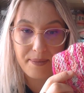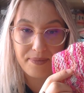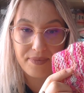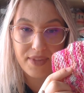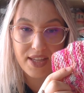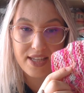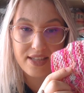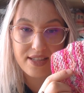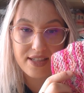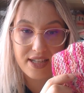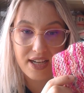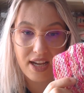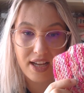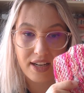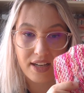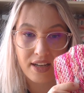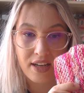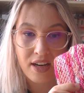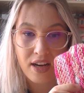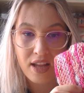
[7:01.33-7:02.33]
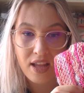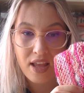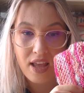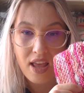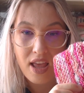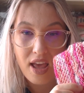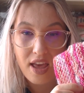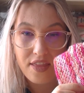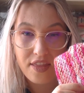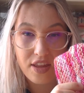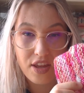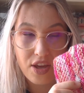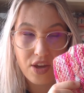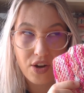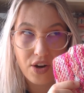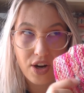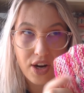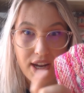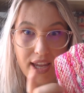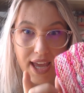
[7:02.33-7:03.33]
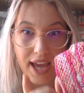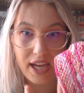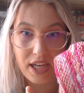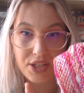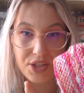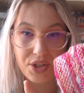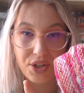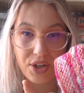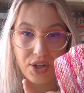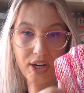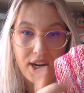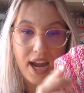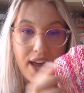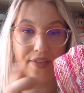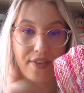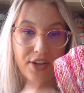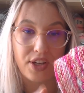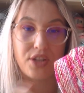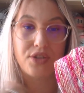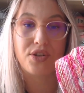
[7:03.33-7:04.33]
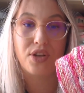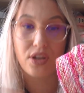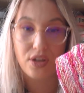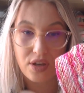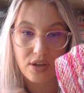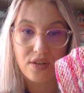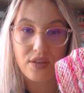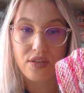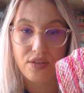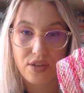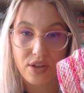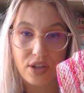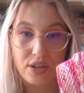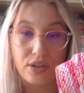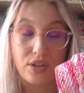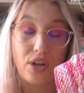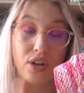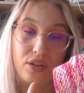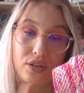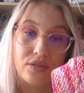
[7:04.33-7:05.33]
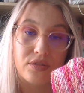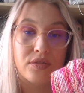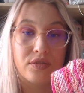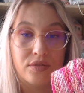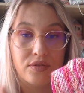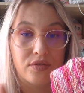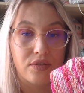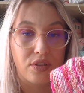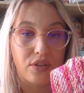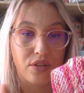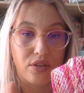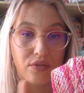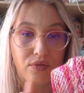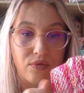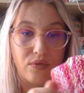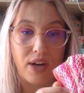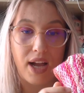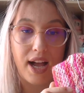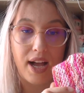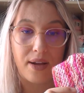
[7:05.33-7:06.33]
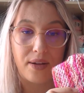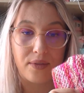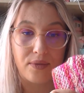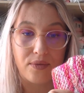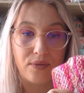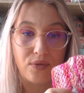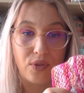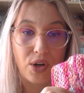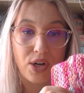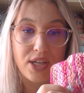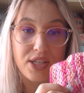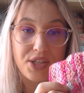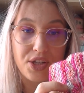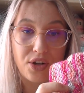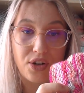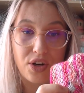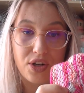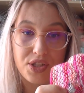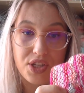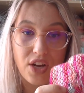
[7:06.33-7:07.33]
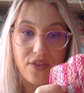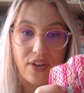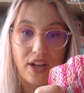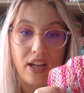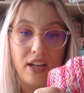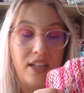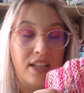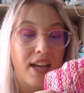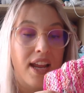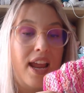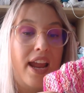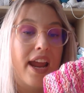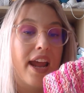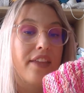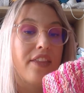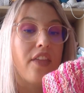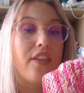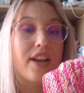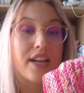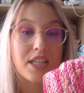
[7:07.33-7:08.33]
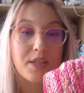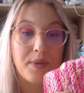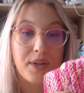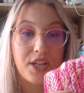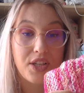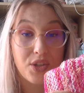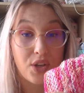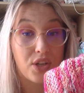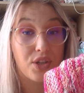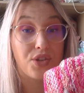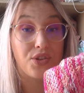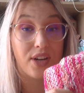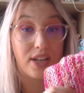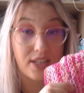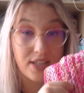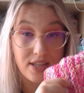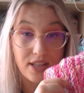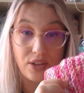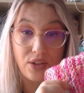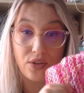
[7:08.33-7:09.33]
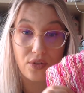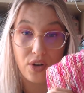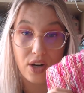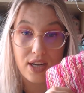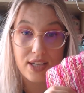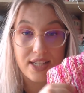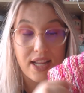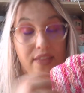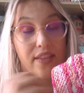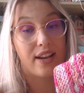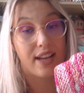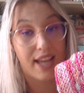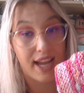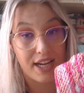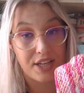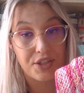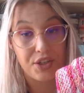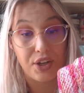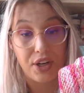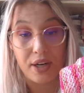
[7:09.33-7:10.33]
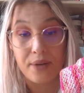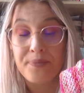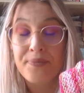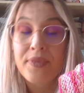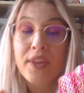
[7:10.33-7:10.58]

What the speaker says: is done, I think you go K2 and then you do the long rows to cross over. Then the next one you go straight into the long rows and then K2.